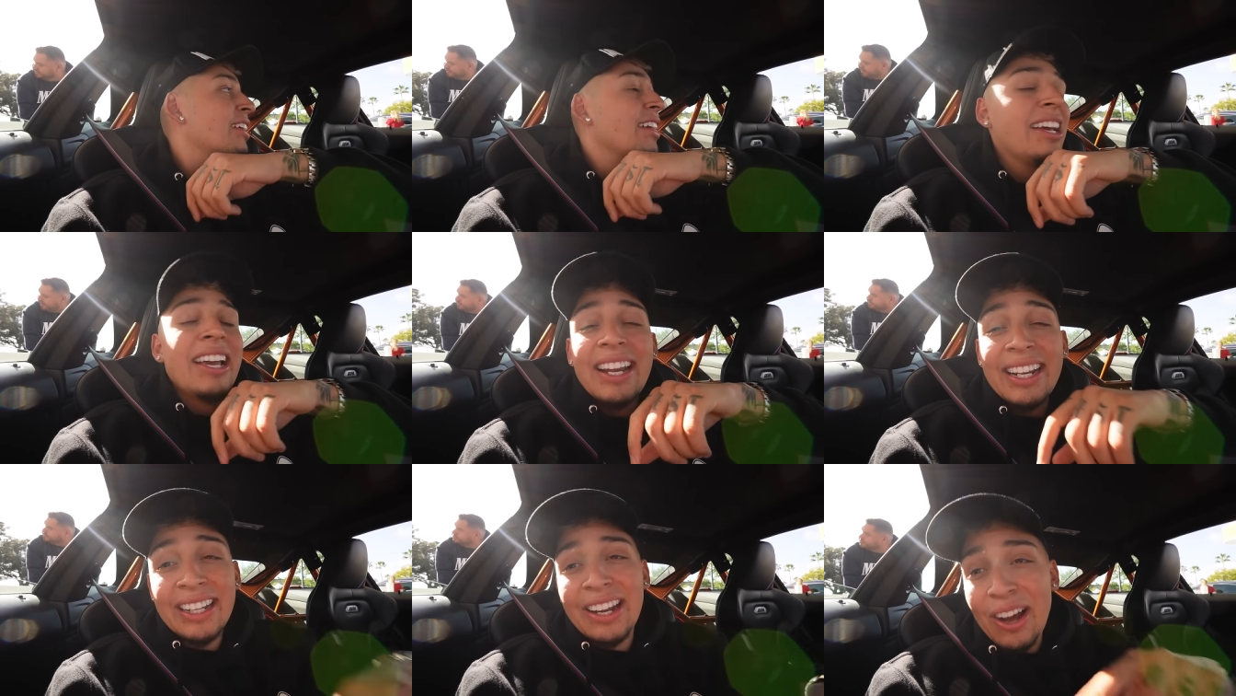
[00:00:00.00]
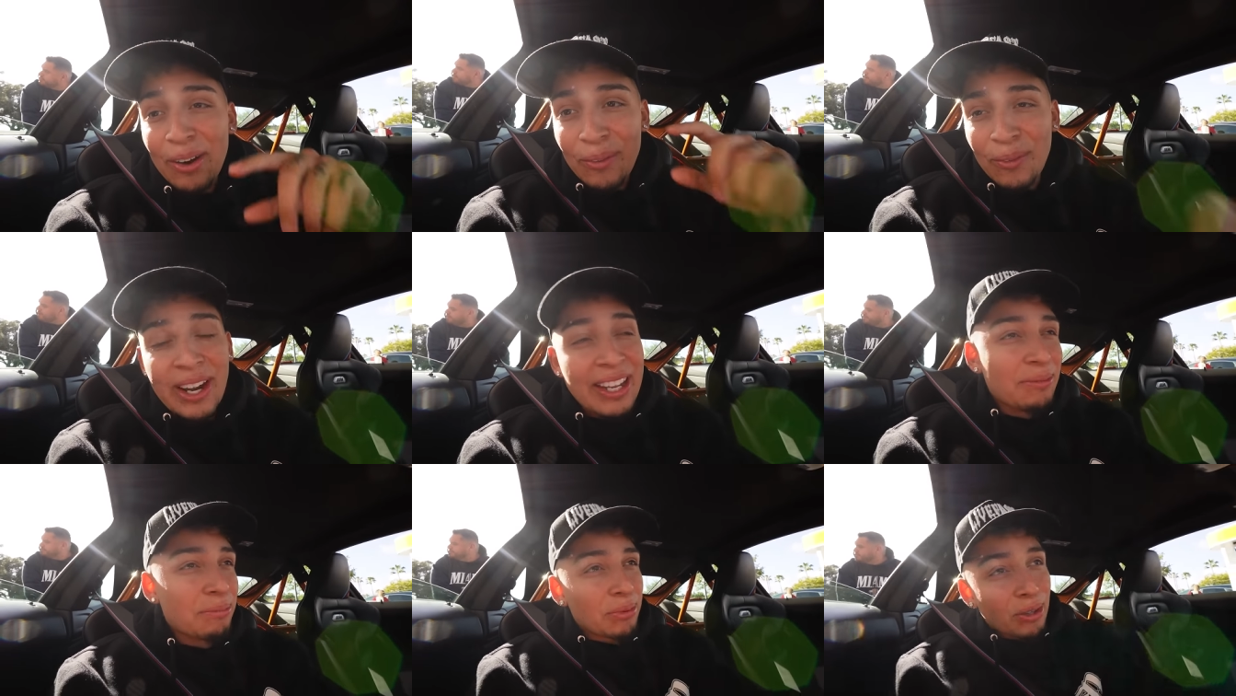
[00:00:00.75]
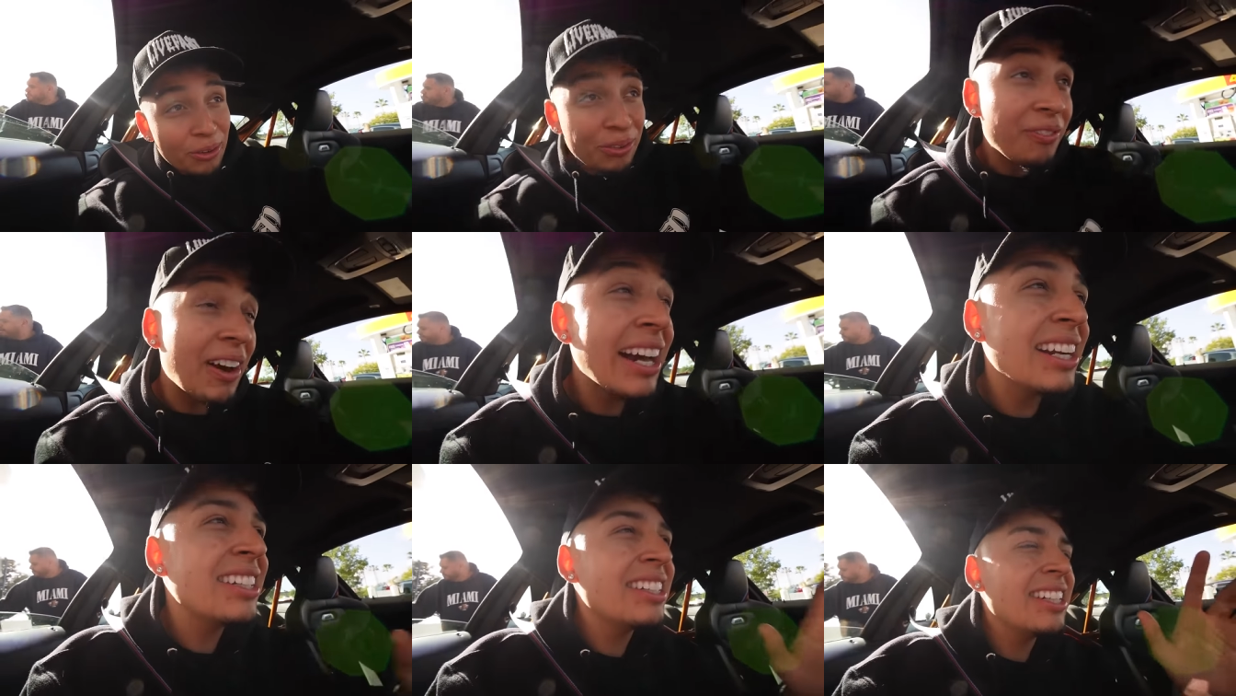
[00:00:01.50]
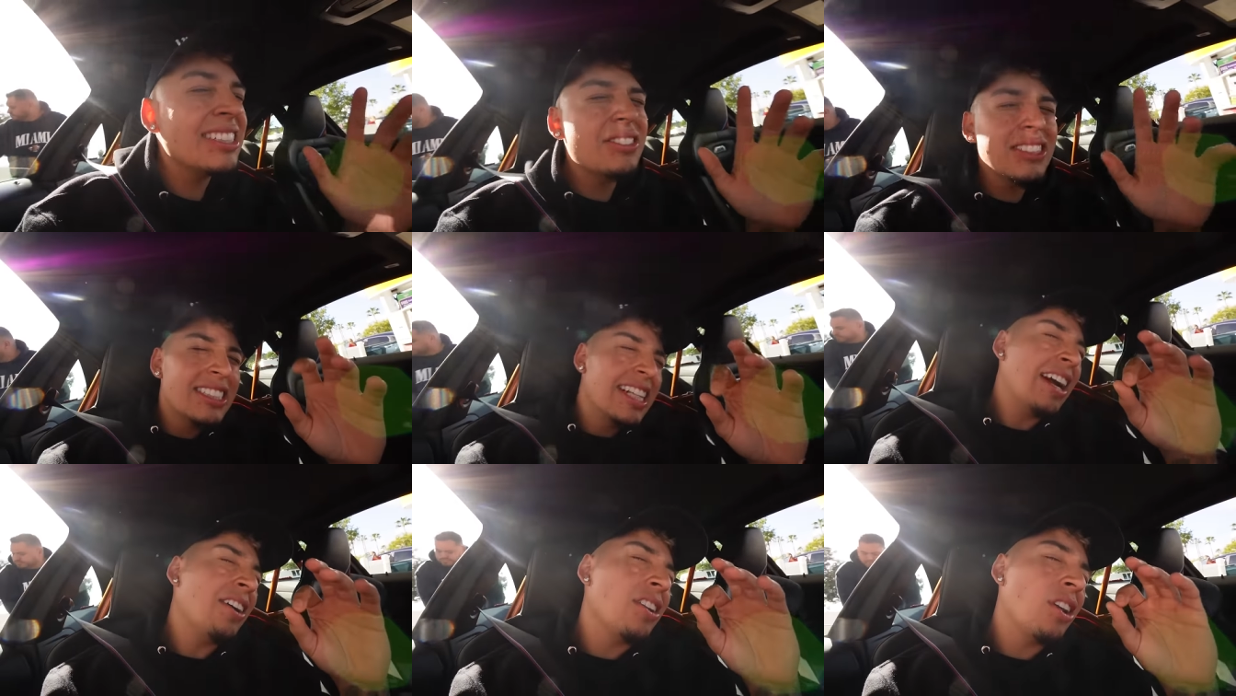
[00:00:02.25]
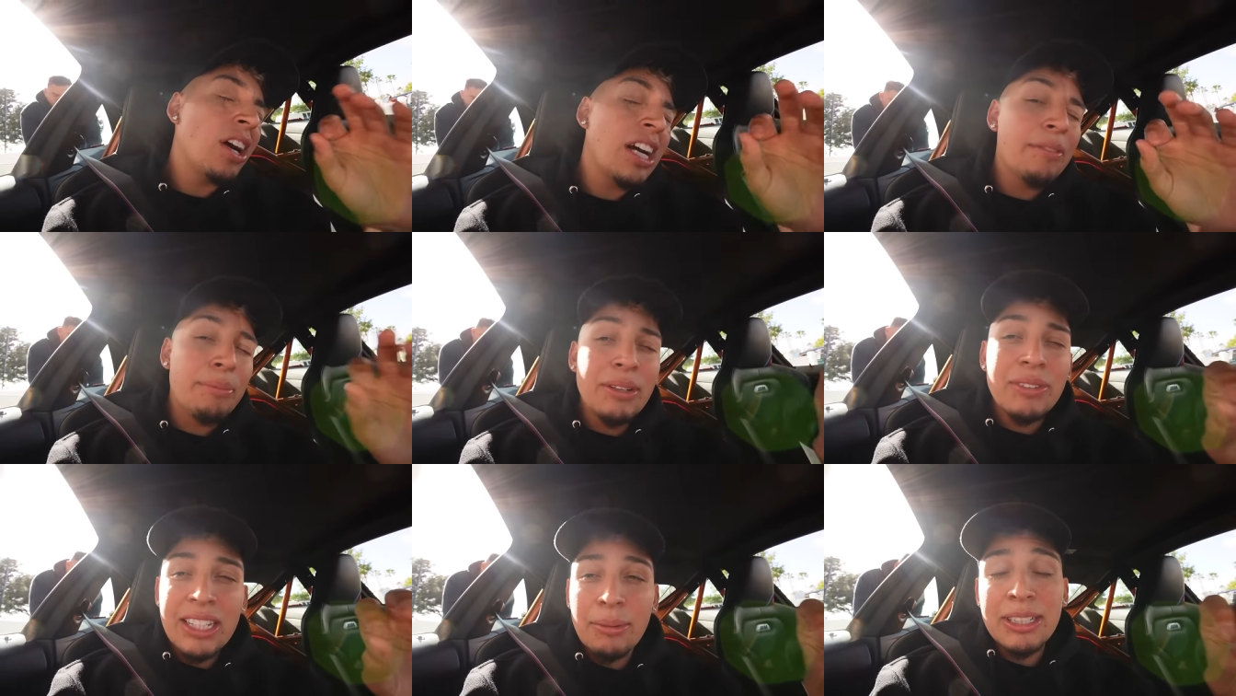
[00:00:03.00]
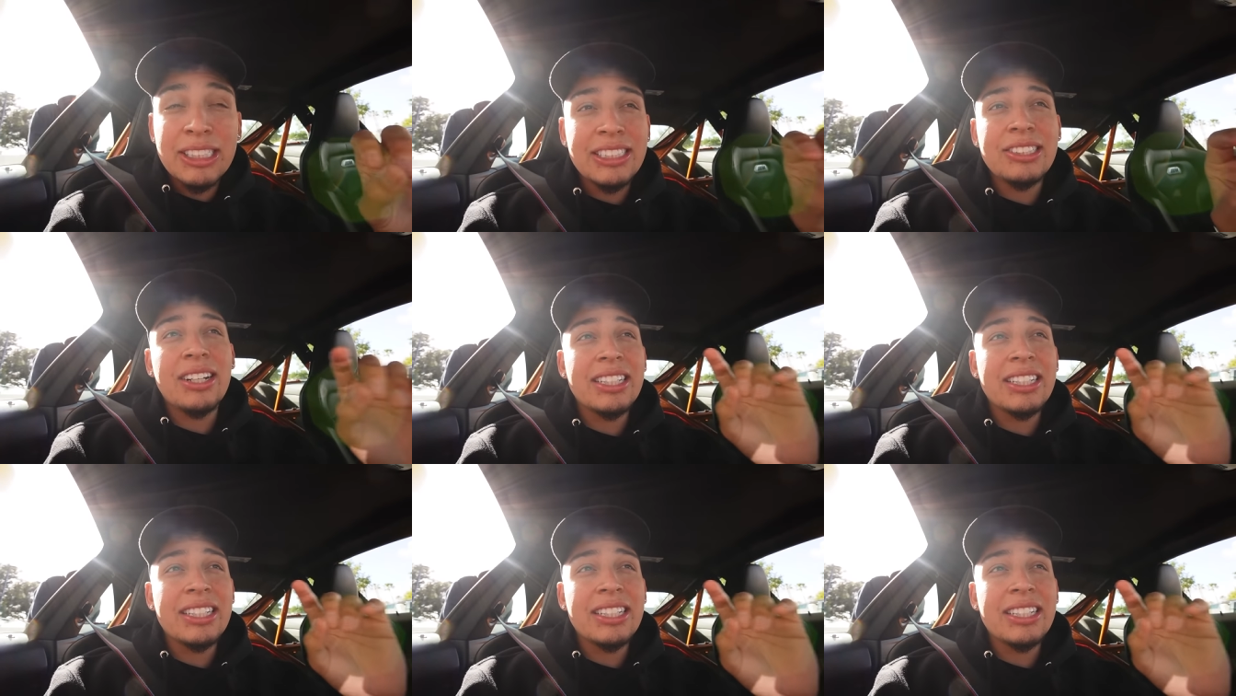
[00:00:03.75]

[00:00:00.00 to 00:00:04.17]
And I cannot wait, bro. Finally, you guys don't understand how long I've been without my G T R.